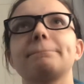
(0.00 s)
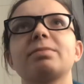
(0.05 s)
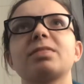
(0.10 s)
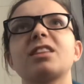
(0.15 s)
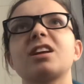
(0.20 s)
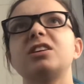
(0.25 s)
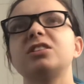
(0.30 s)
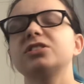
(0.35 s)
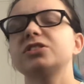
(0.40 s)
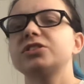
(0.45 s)

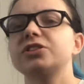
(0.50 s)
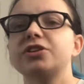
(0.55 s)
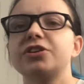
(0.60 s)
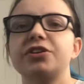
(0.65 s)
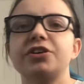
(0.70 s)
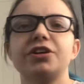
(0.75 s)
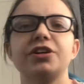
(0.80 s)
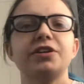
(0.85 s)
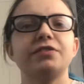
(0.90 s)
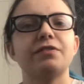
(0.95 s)

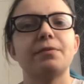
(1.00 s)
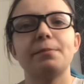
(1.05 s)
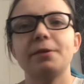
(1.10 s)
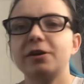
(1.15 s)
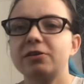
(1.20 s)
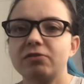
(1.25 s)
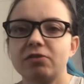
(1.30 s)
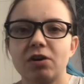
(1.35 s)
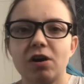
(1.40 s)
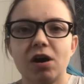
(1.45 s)
alternative, a bit
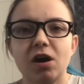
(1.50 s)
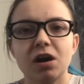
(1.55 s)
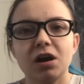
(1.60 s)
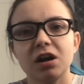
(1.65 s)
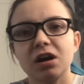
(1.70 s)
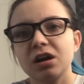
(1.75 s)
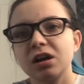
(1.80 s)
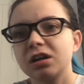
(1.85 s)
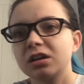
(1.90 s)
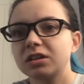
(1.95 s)
of rock.